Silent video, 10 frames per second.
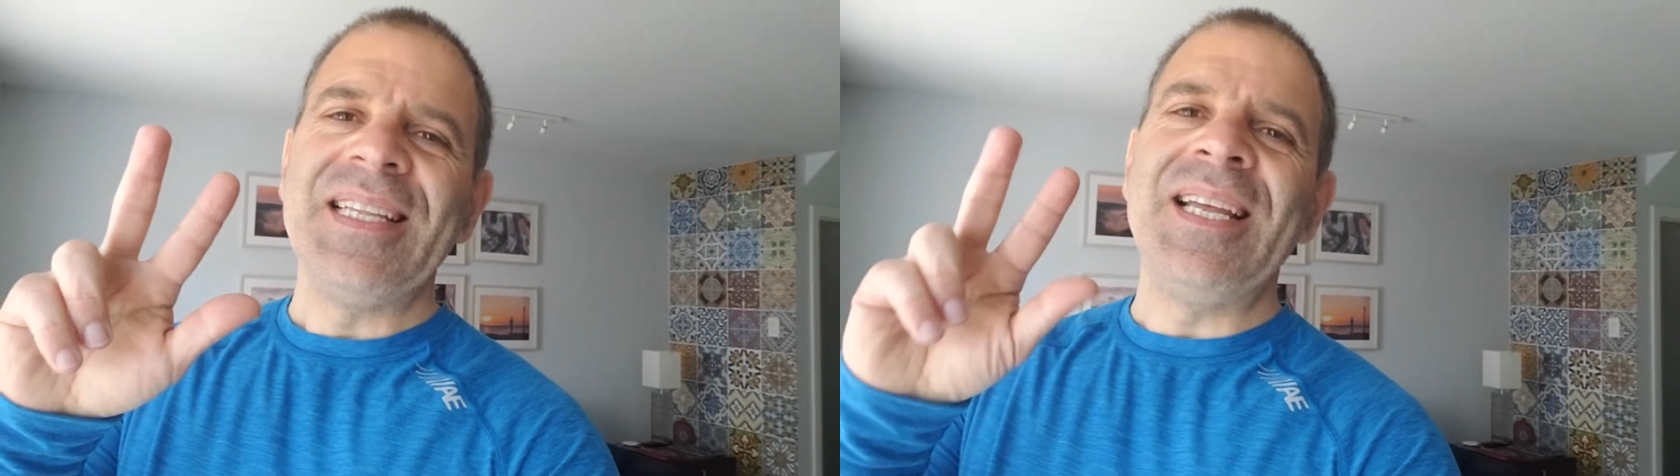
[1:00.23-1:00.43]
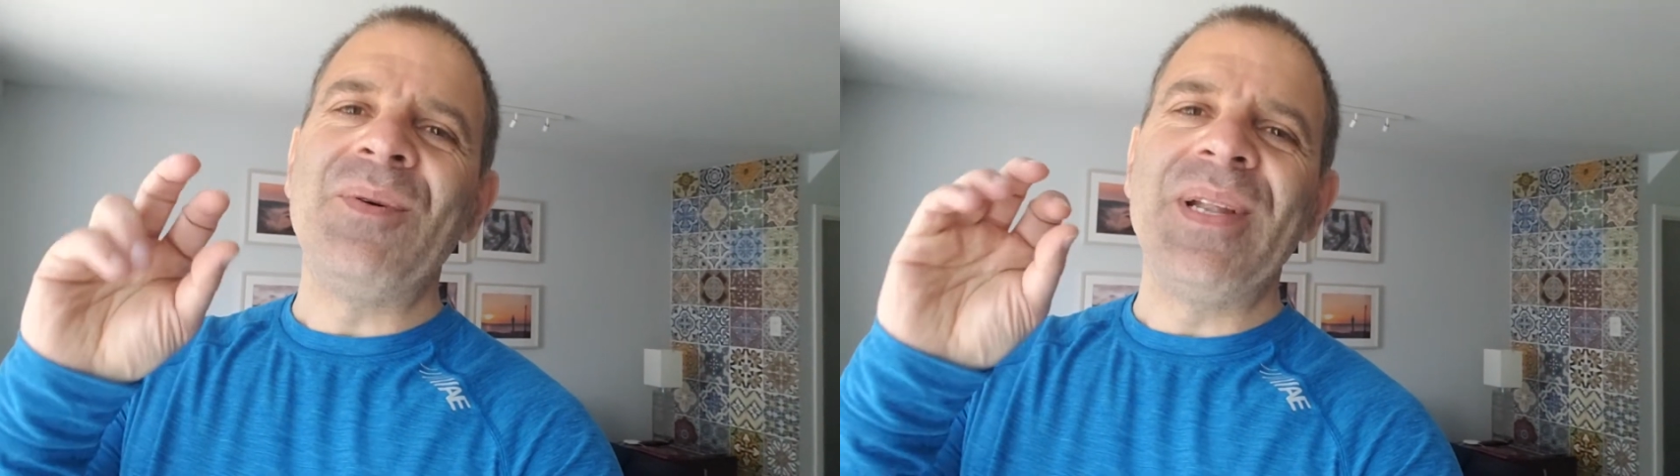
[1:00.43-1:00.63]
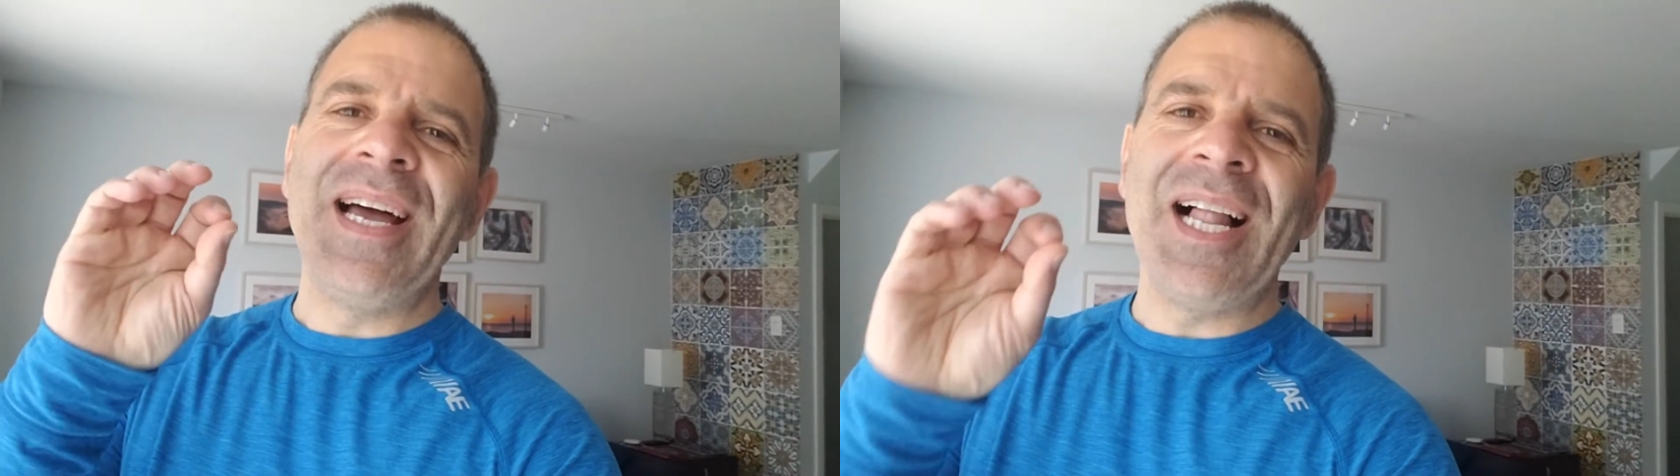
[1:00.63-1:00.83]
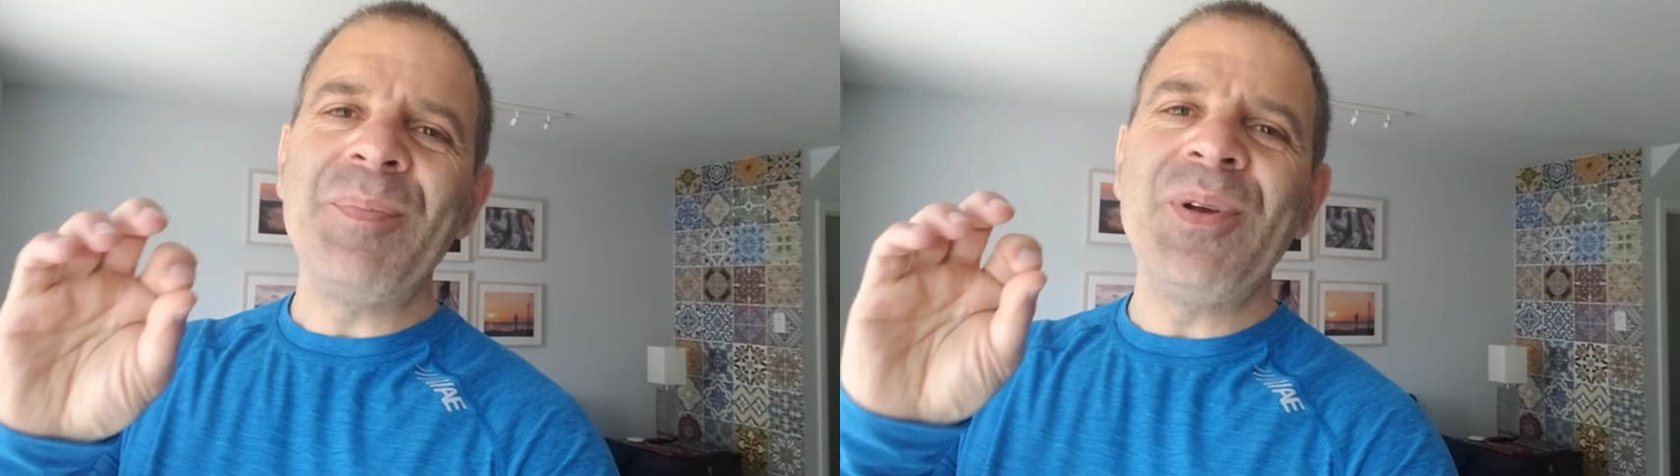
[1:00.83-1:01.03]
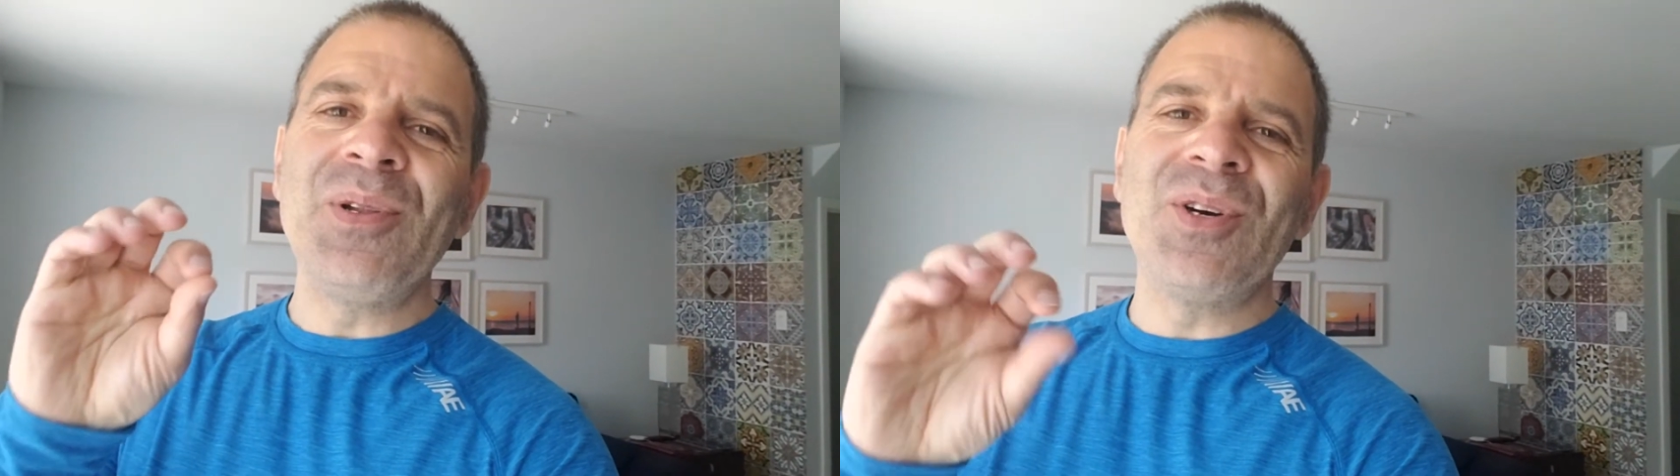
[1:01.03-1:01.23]
that will
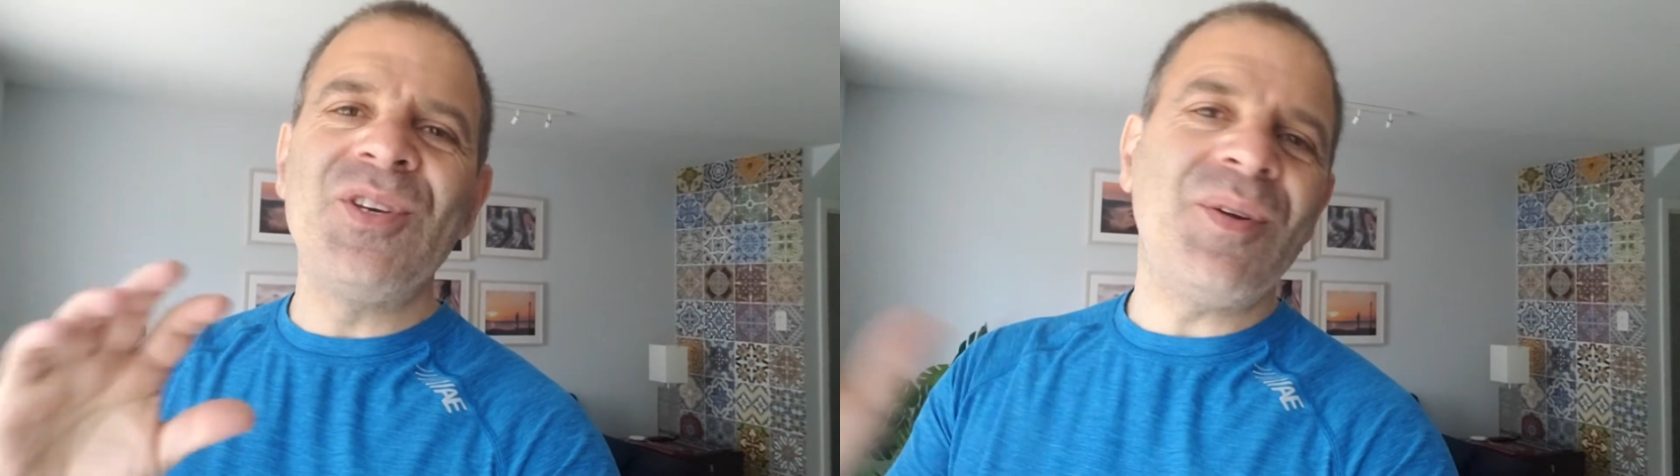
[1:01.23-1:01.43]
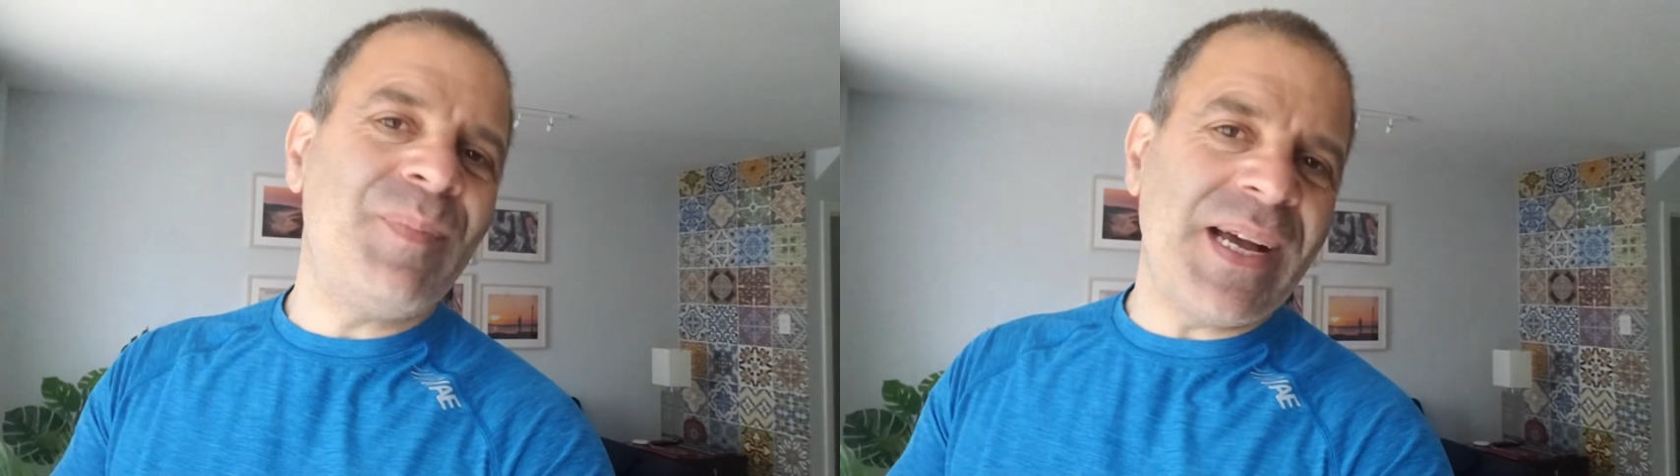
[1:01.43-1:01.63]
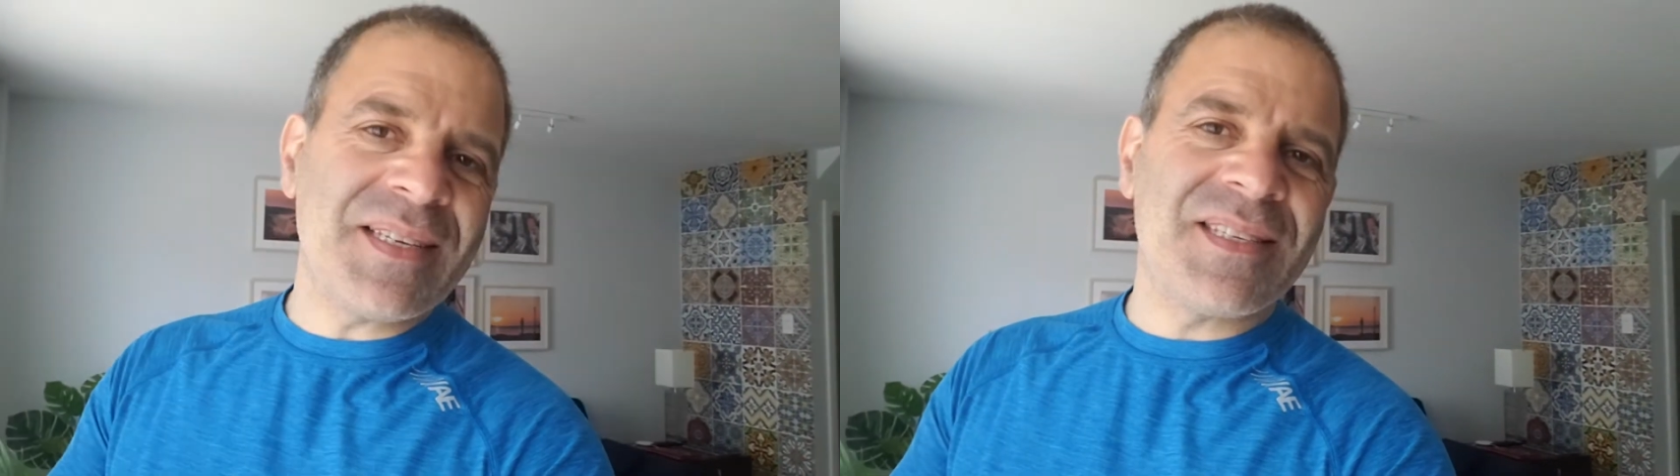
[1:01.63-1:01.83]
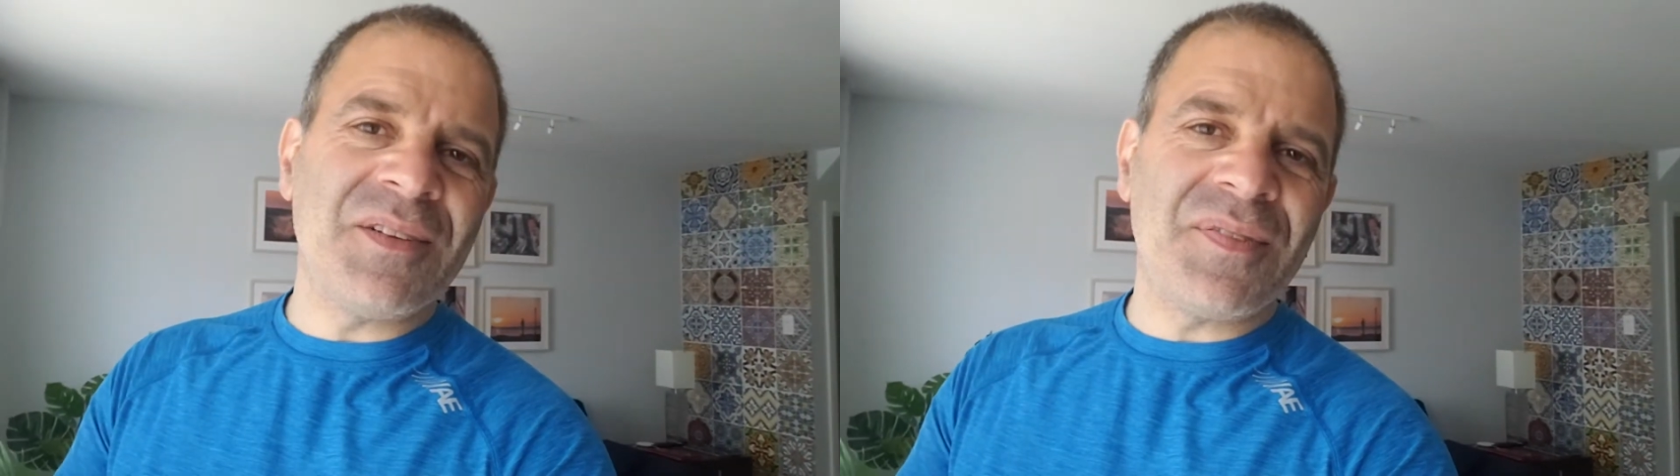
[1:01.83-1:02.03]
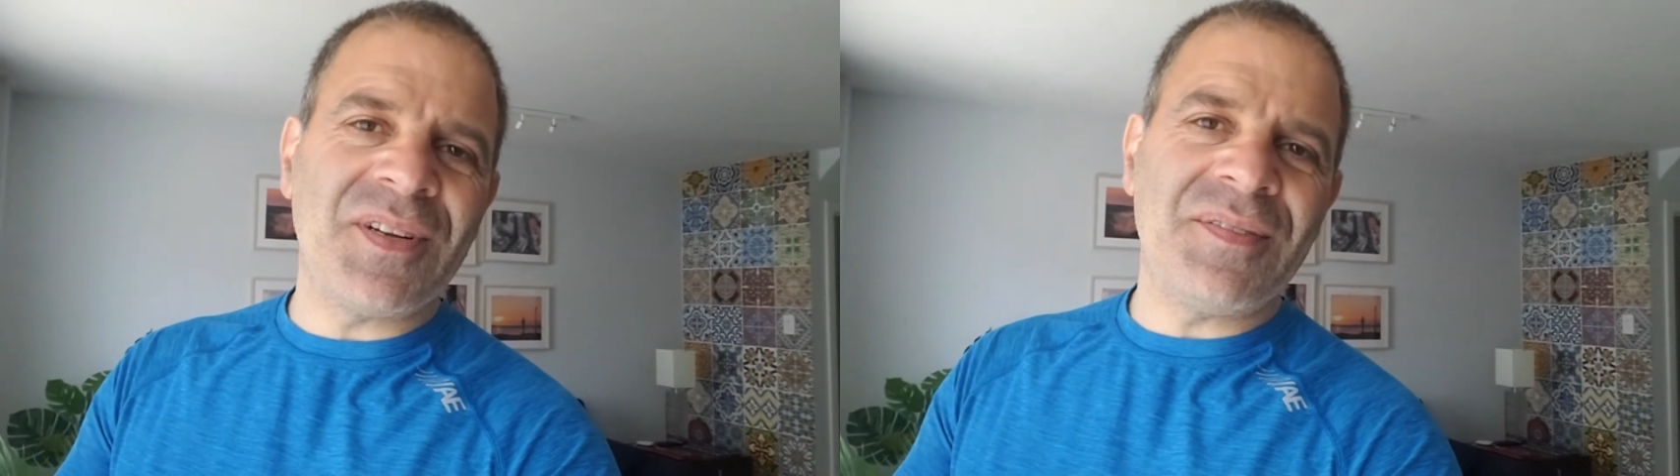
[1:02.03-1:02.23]
help you look your best in front